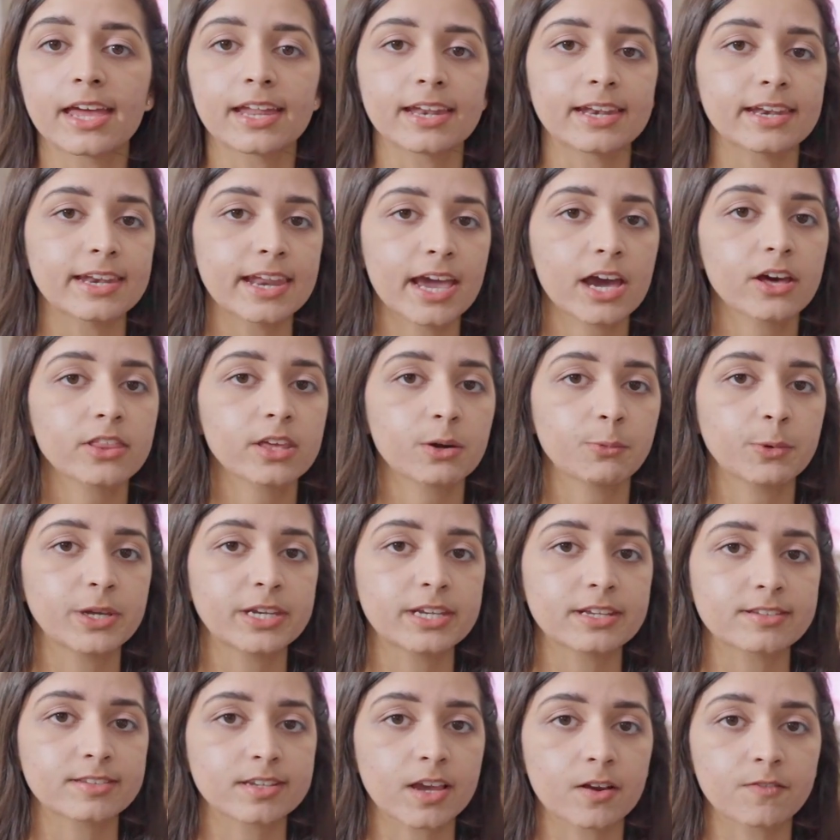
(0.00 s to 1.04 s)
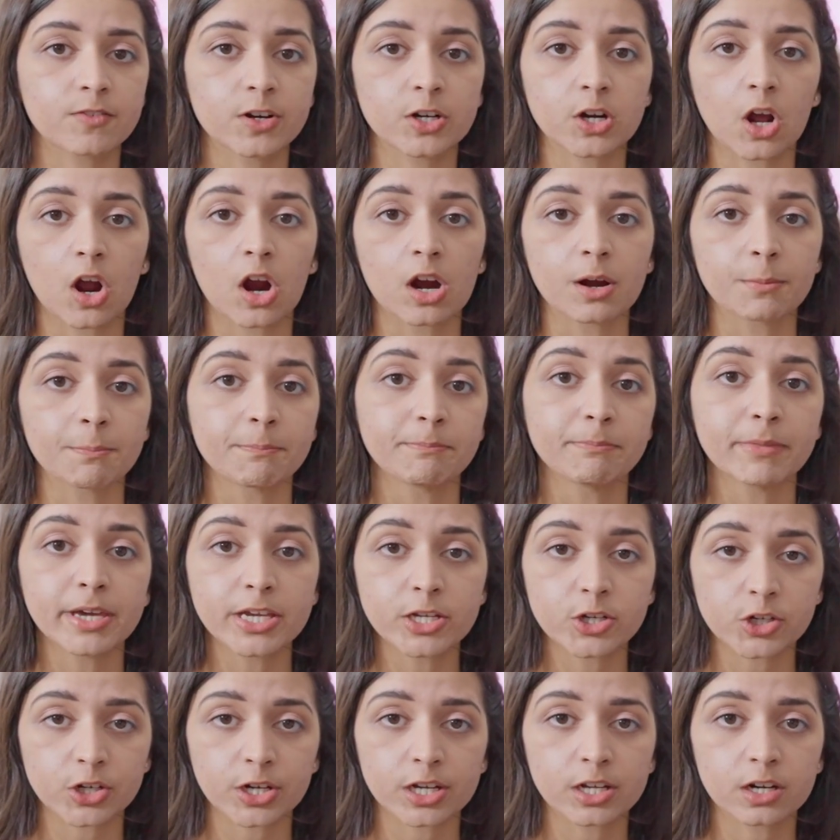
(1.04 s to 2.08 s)
Now that we discovered our
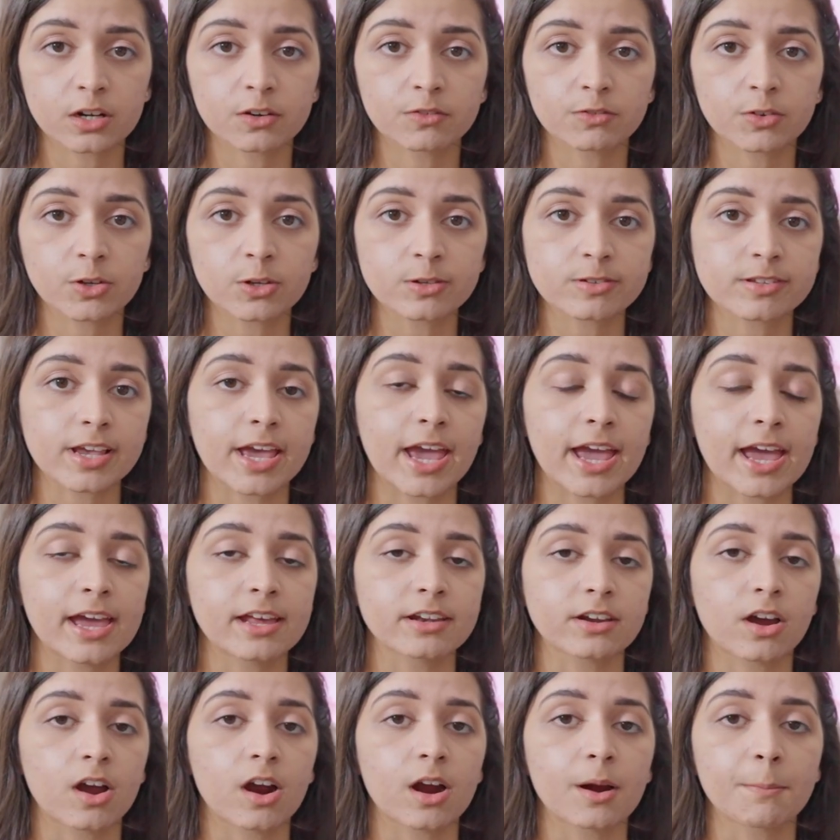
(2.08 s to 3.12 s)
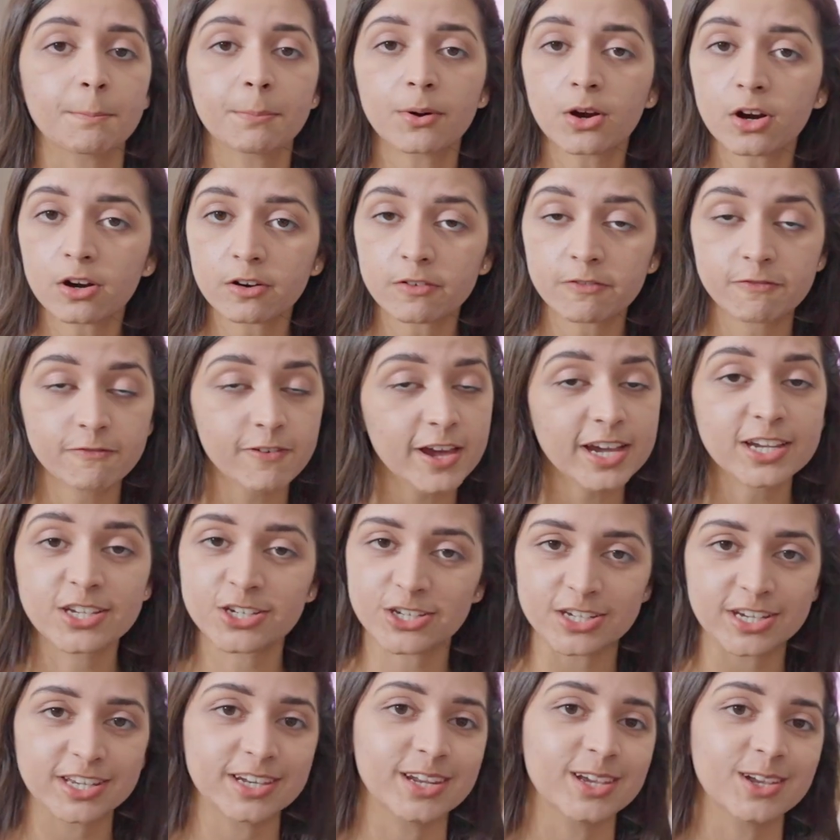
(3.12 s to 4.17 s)
major intervals and our
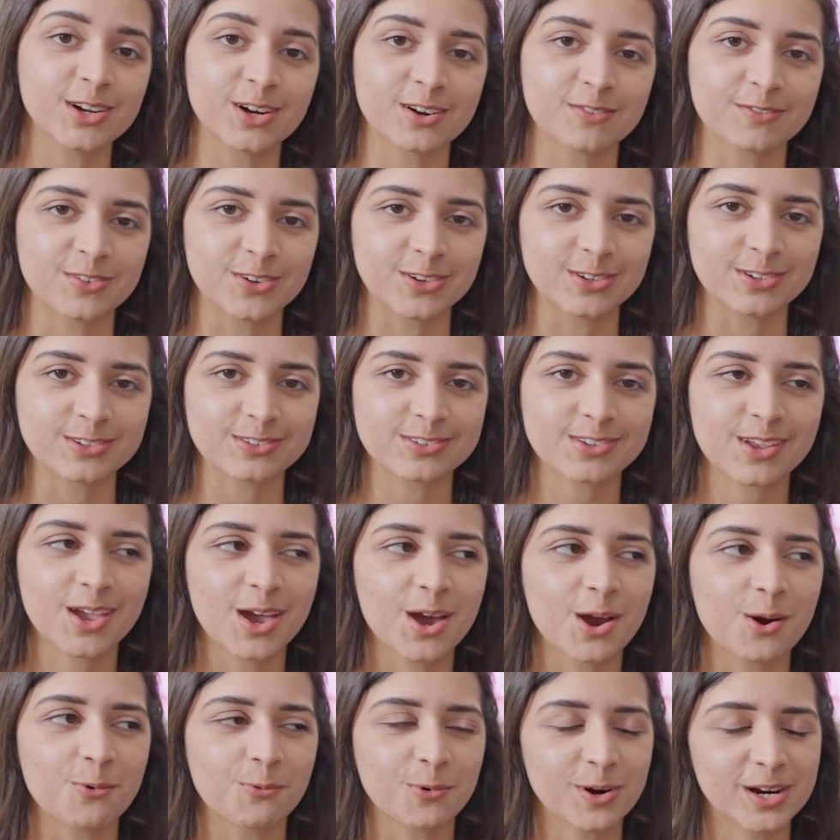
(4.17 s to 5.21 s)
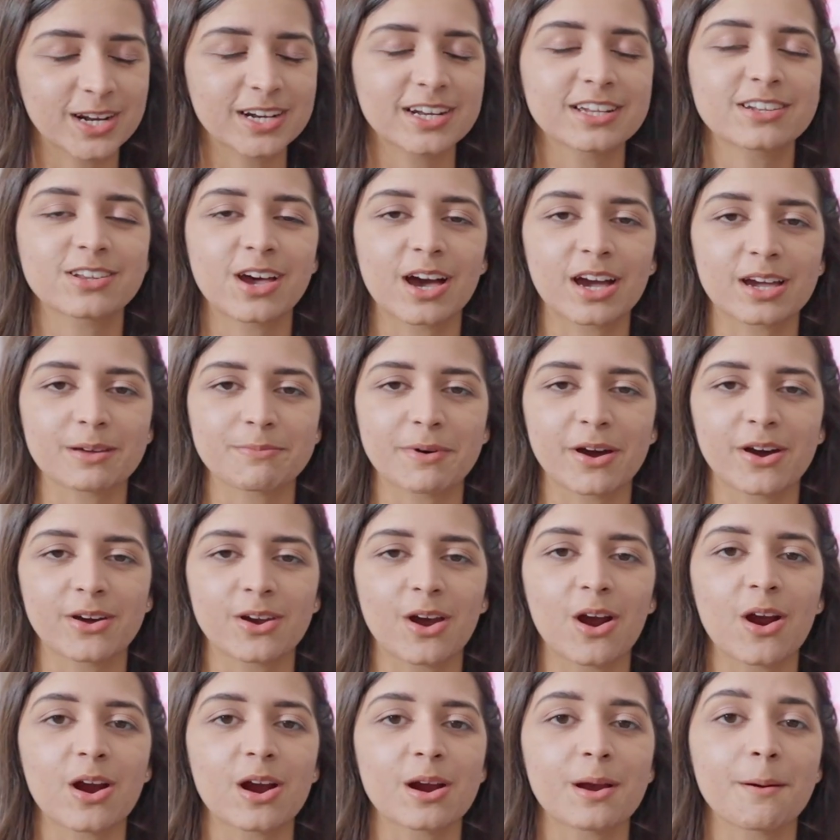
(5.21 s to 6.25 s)
perfection intervals, we're going to talk
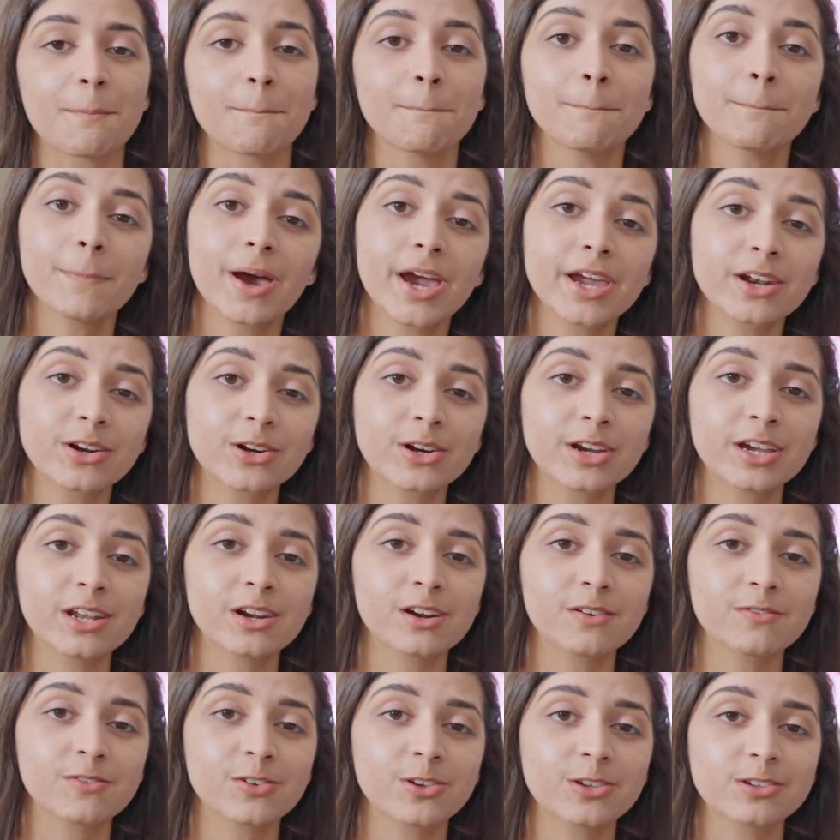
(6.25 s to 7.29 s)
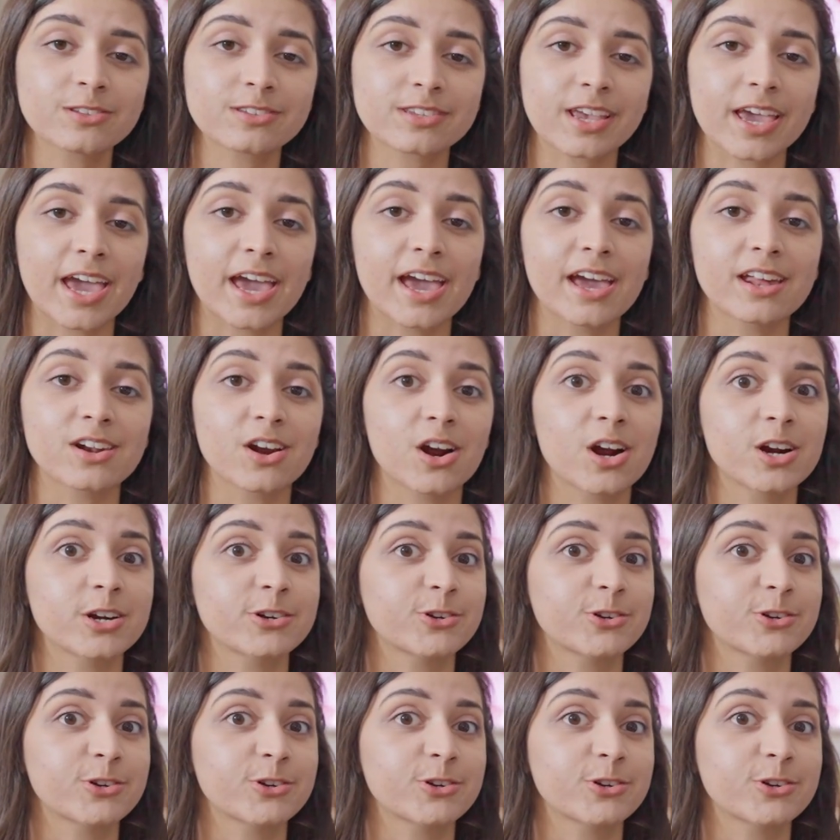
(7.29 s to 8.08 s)
about our minor intervals and our